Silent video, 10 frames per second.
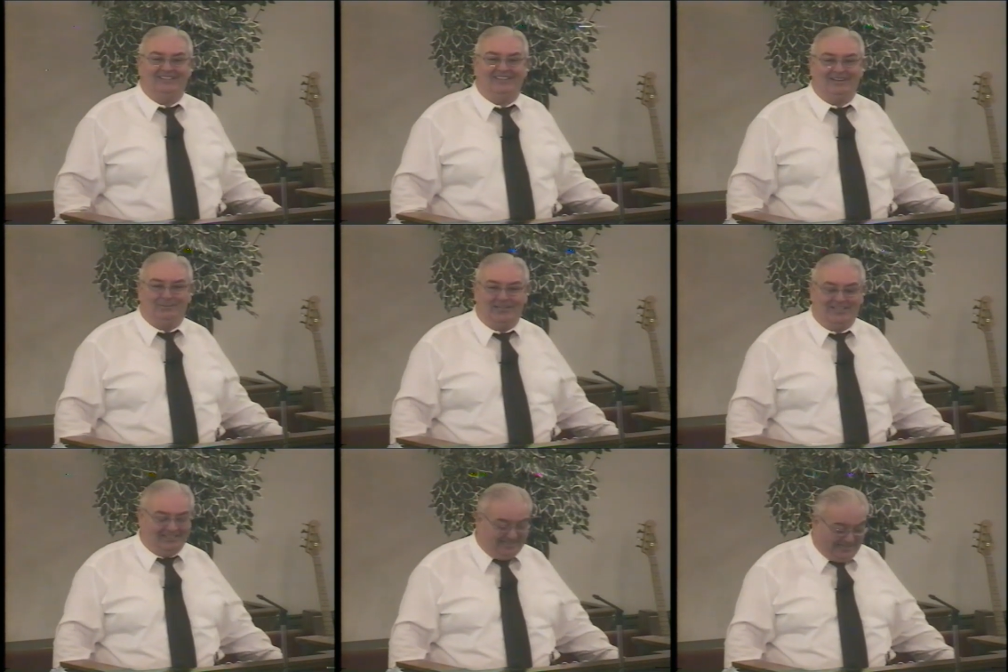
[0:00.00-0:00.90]

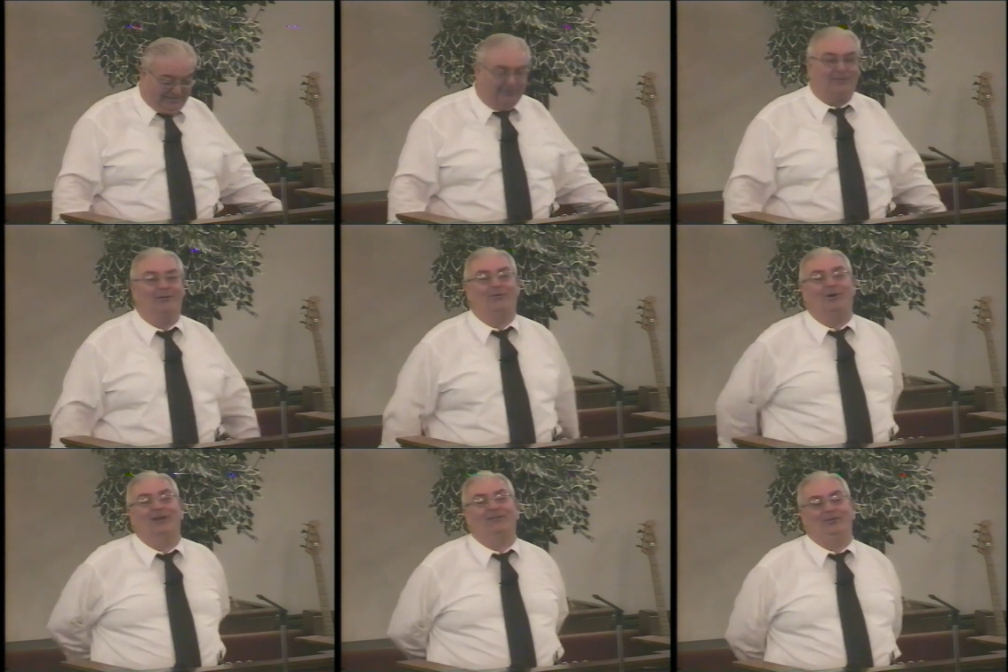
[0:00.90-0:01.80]
Amen. Wouldn't it be
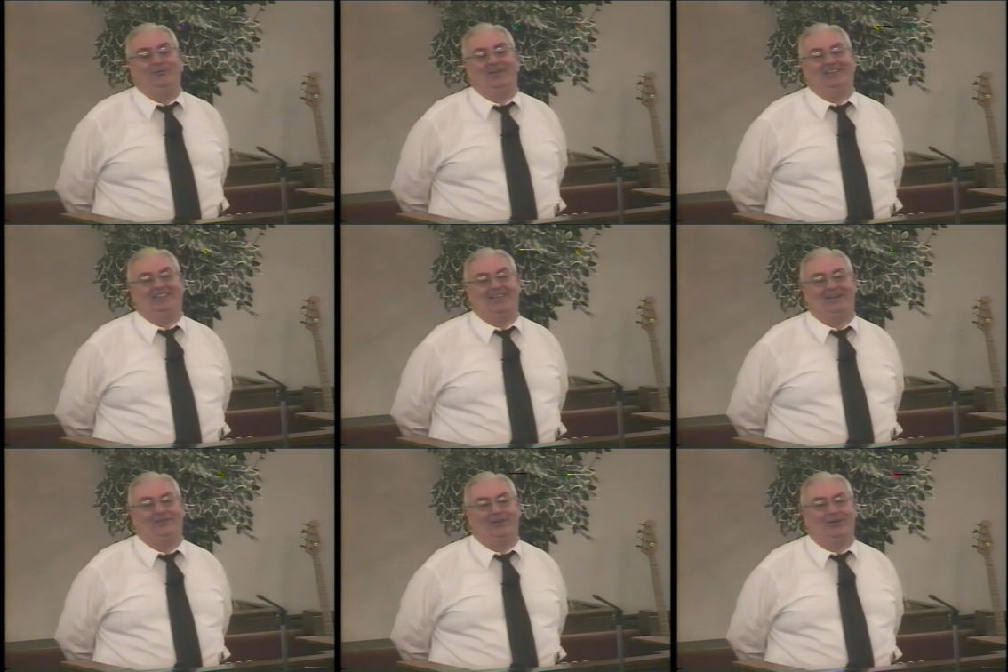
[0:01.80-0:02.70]
wonderful when we get to
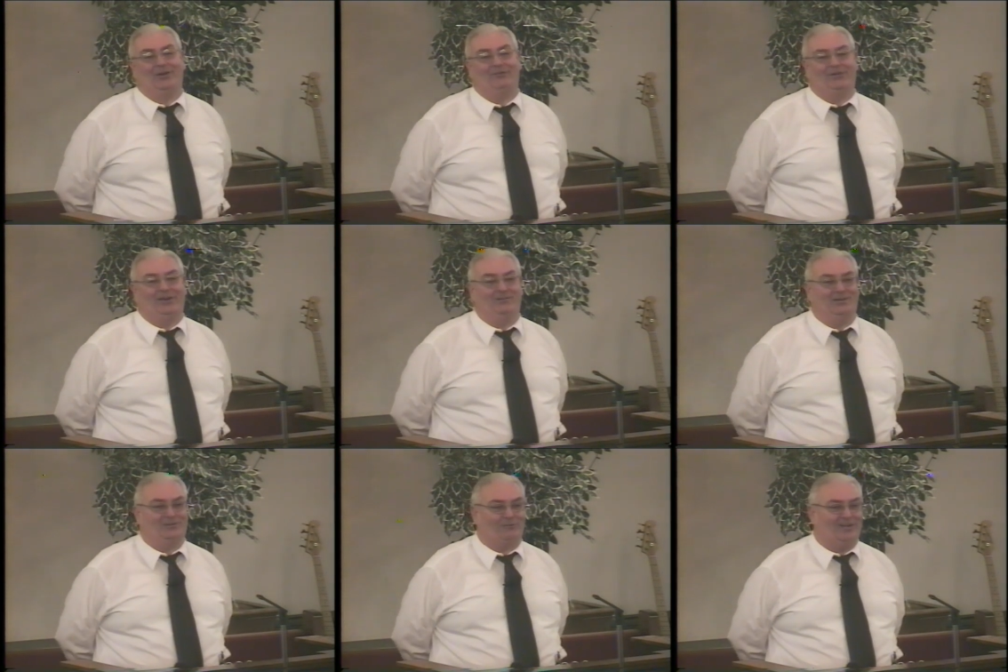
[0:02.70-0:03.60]
heaven that all of our
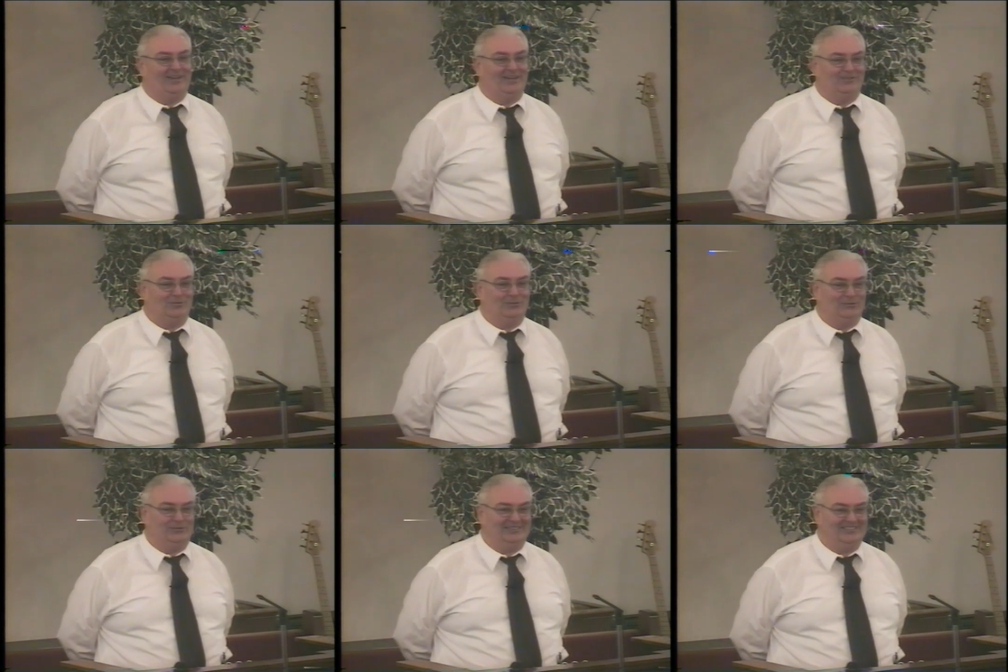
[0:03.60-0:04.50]
enemies are right next door
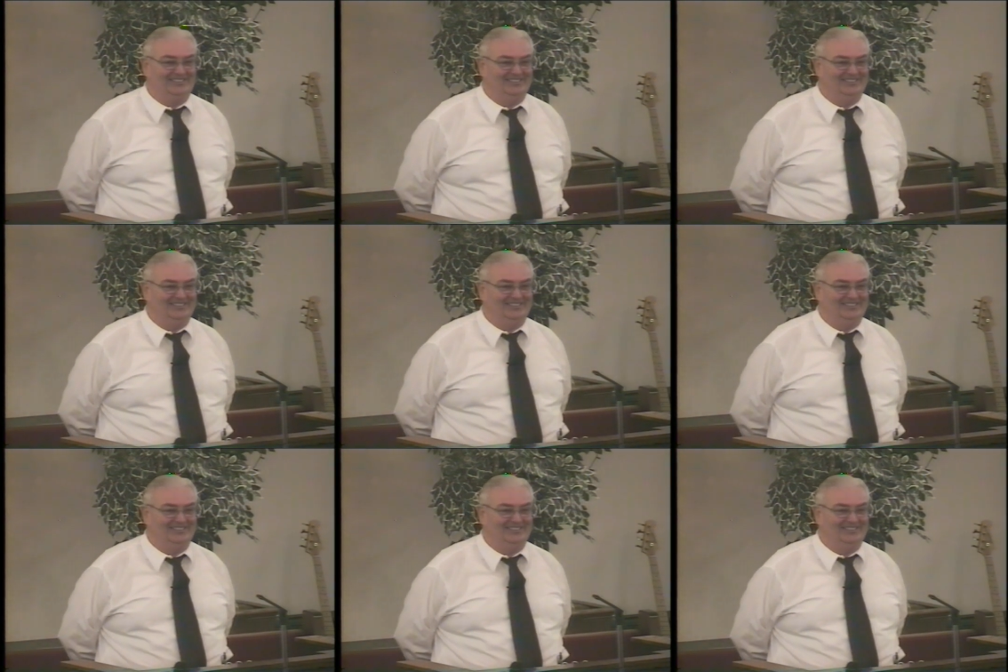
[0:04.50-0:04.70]
to us?